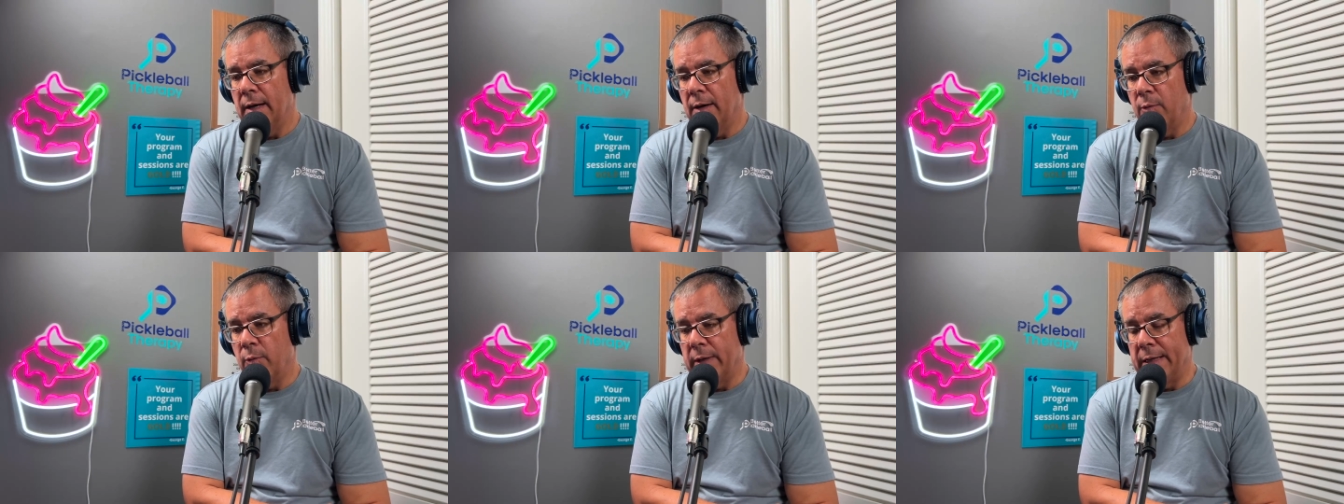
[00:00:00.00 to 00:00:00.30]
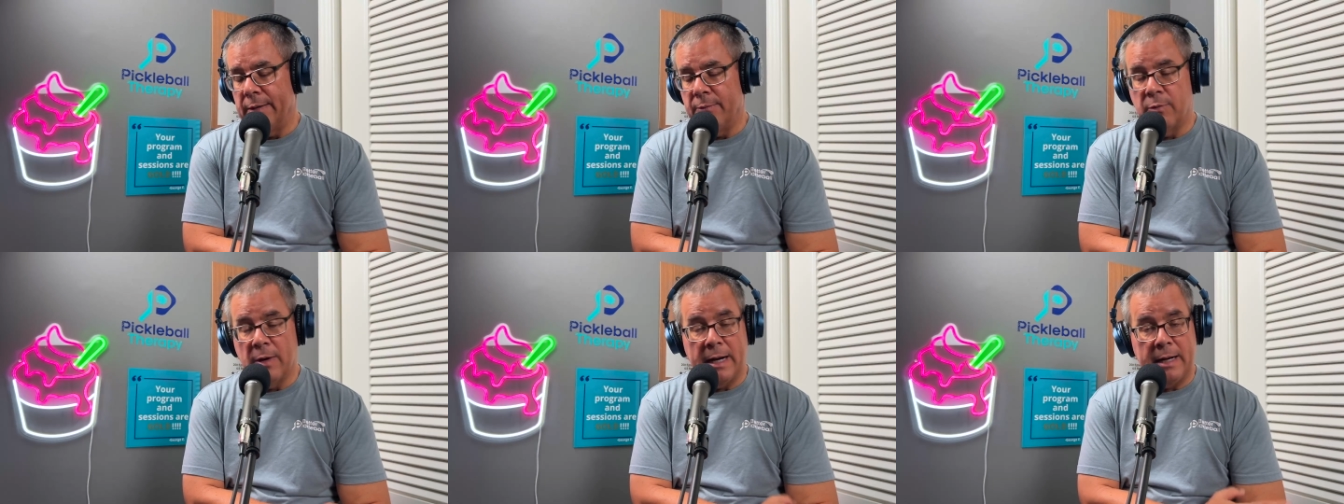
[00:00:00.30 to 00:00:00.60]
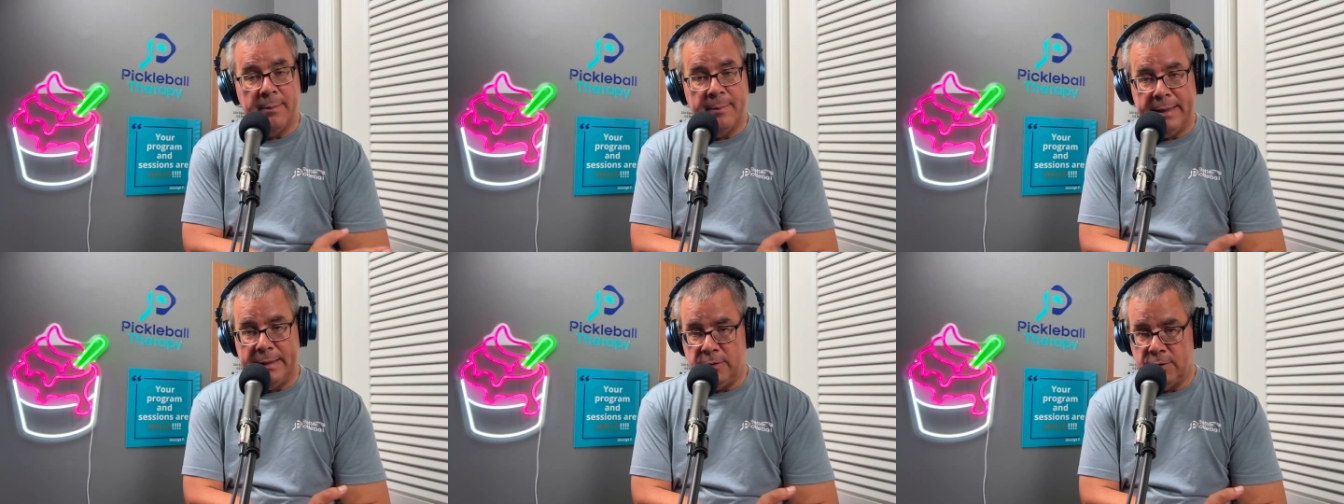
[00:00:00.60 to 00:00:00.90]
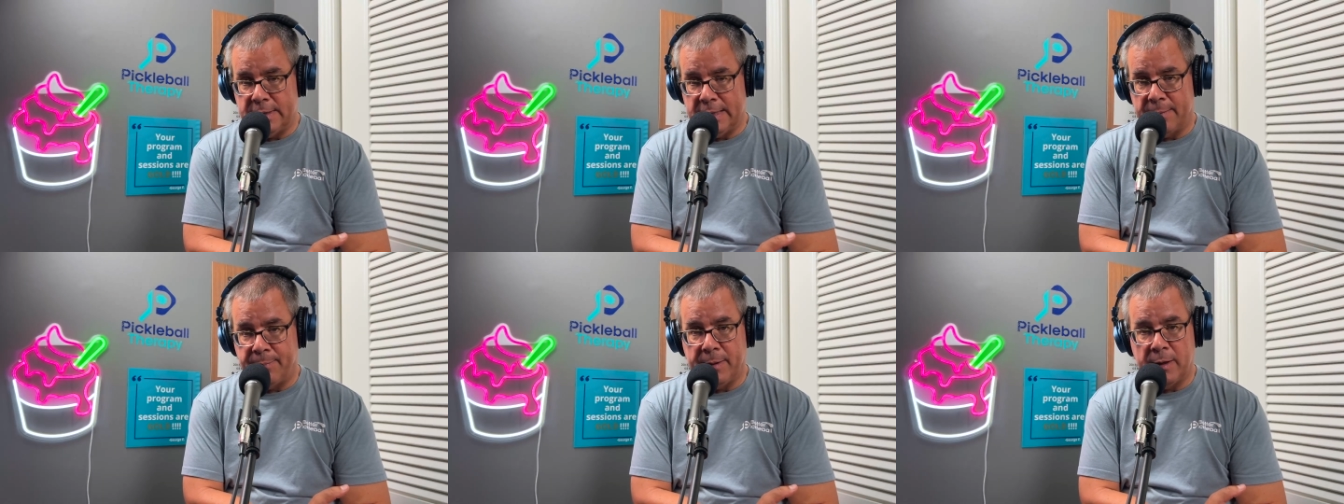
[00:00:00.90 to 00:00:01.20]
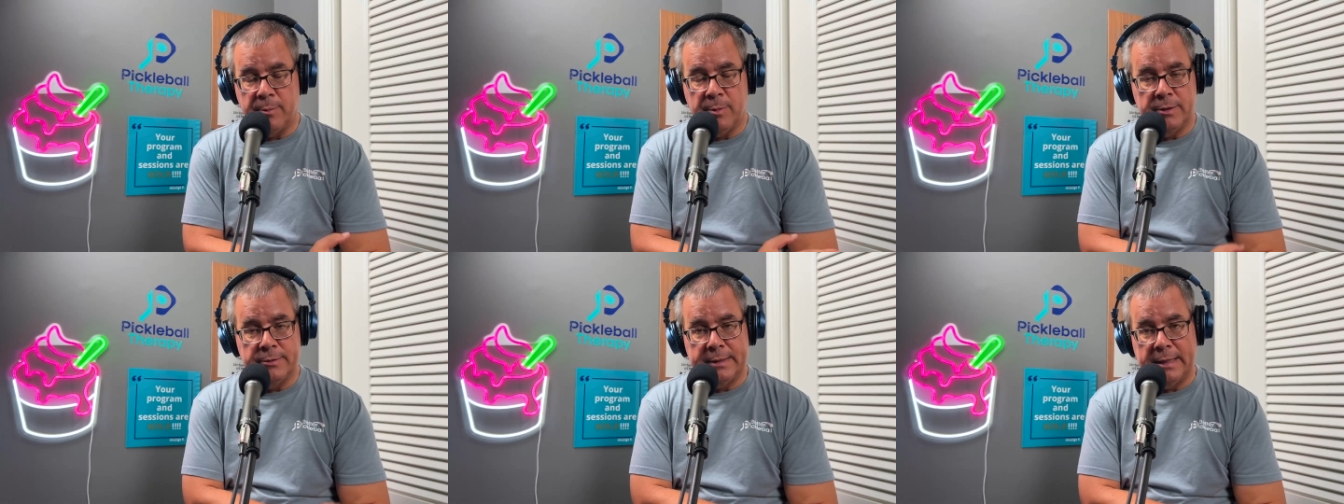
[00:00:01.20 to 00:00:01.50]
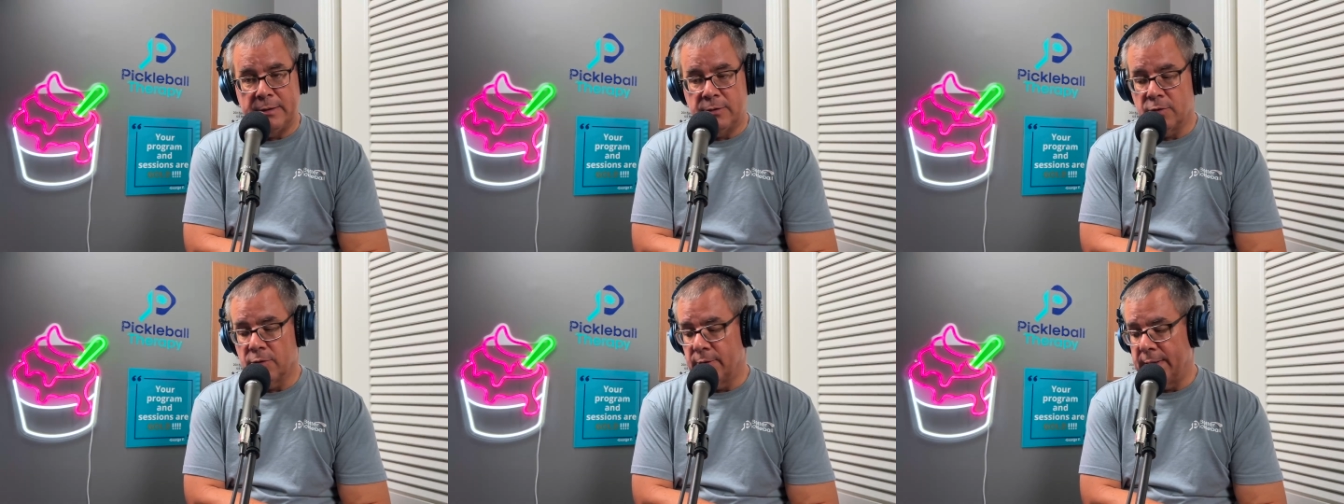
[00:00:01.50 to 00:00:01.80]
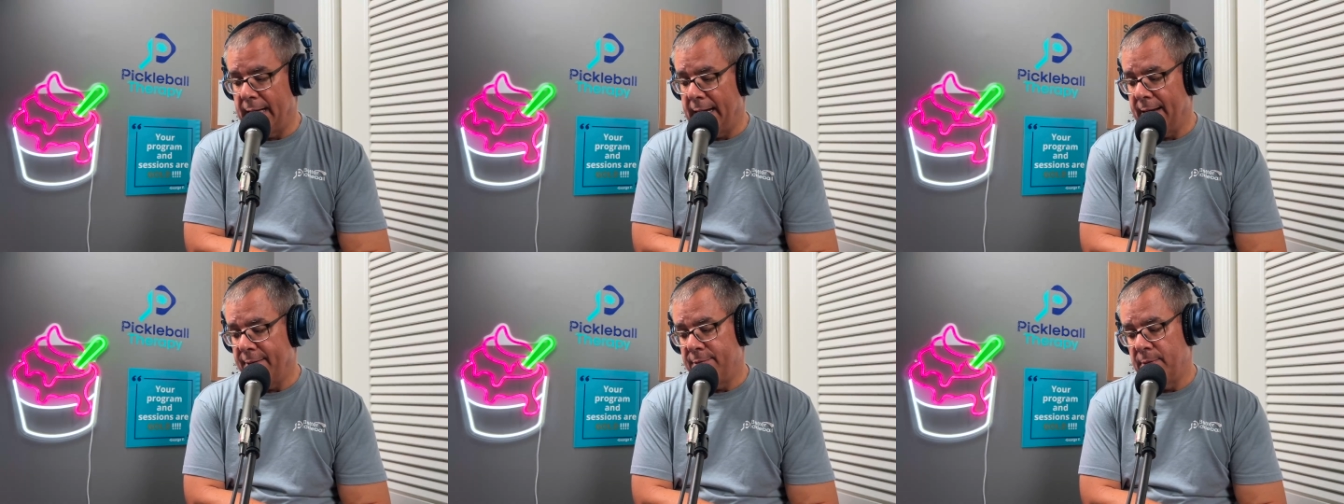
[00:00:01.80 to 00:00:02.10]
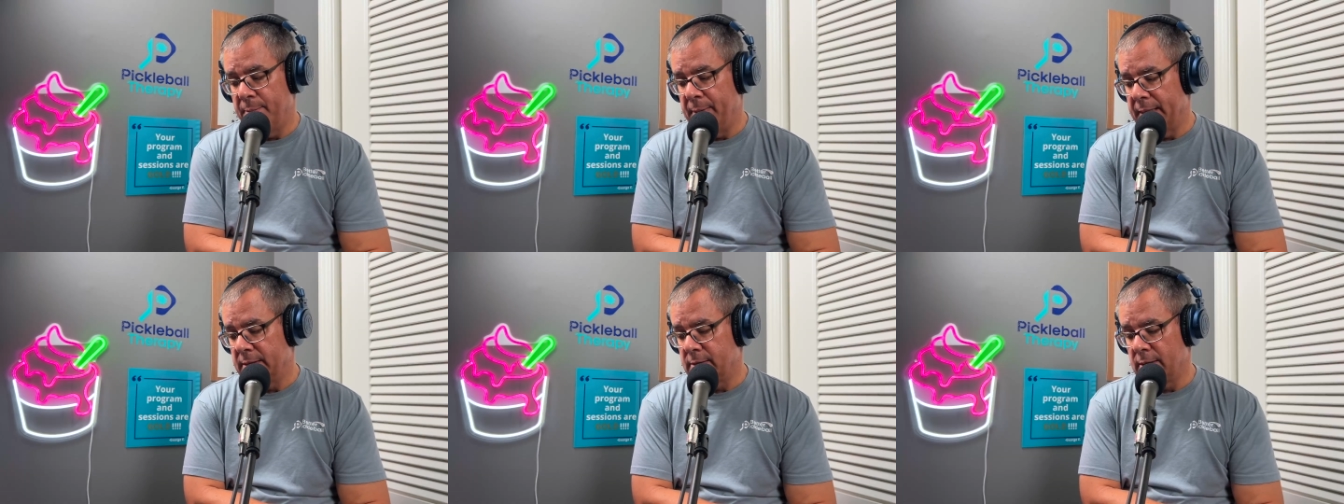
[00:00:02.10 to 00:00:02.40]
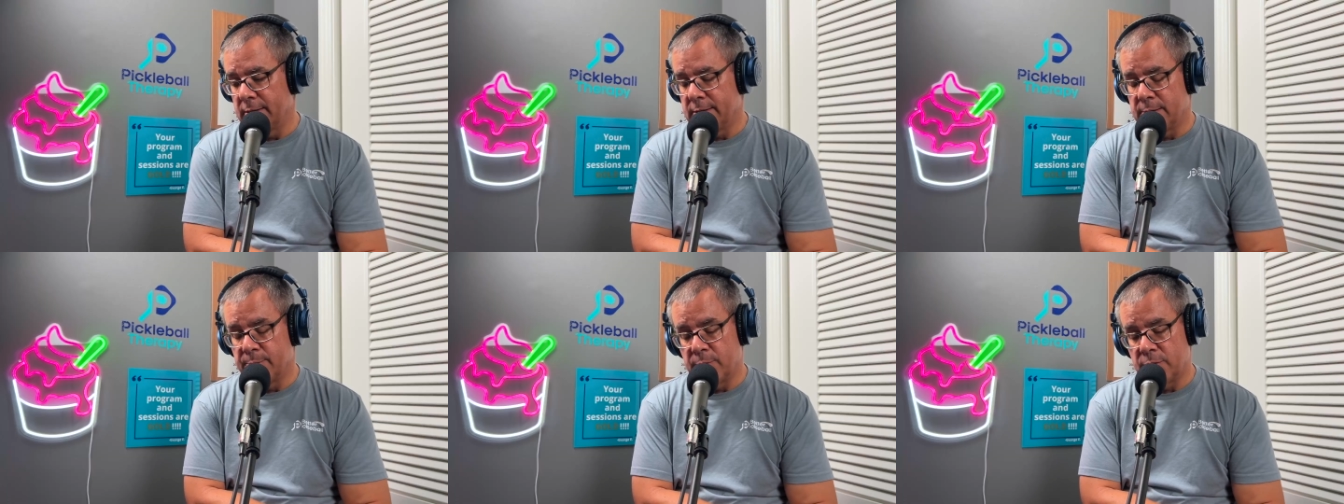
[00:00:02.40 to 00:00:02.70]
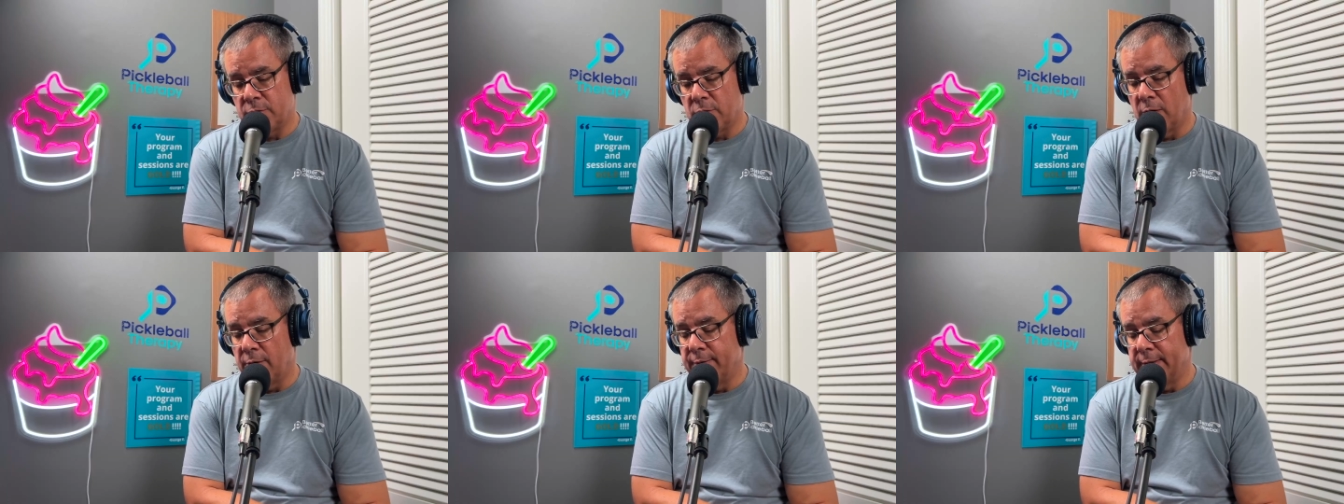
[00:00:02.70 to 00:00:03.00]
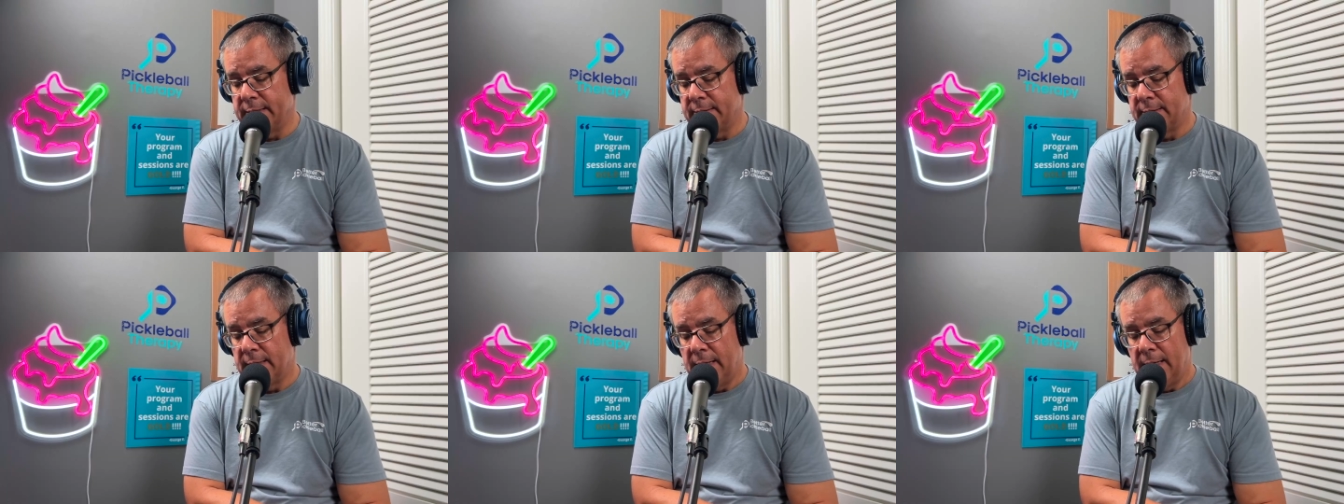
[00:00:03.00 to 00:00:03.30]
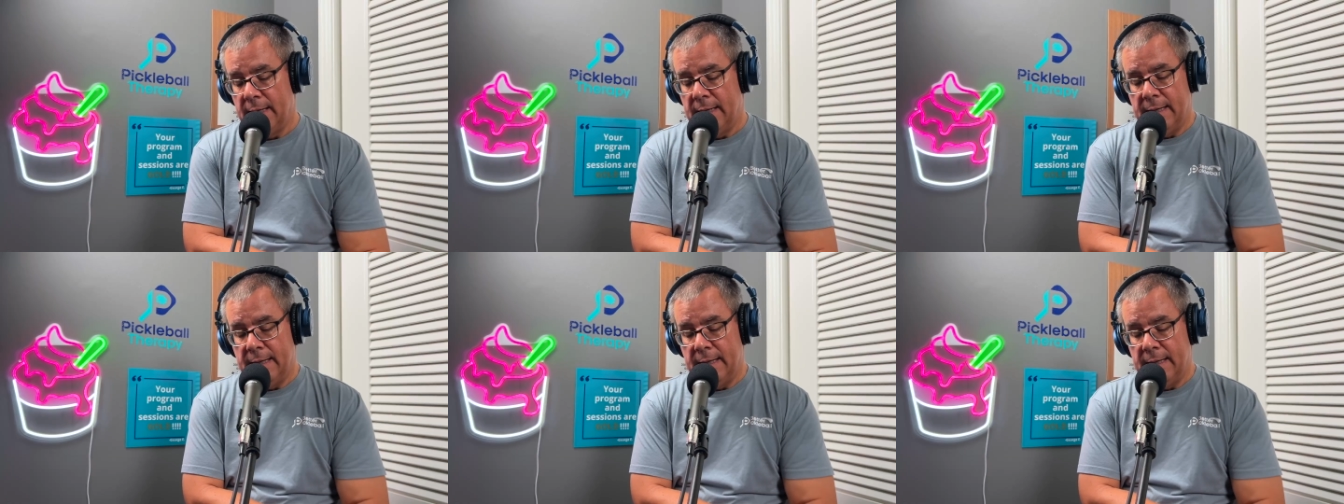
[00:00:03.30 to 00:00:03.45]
we recommend you check Pickleball Central. They have the best customer service.